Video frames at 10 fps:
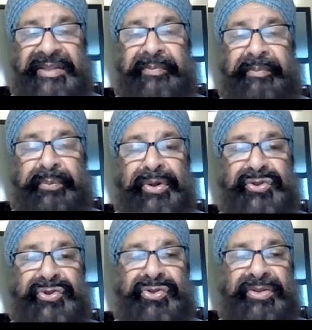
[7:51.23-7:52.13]
it
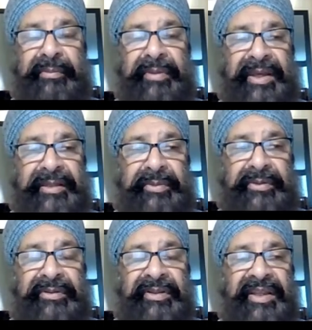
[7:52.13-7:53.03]
protrude the
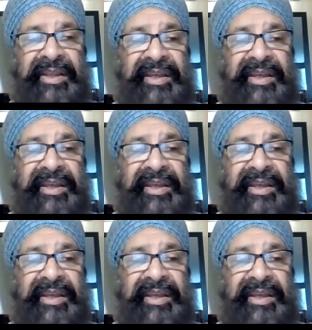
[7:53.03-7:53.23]
mandible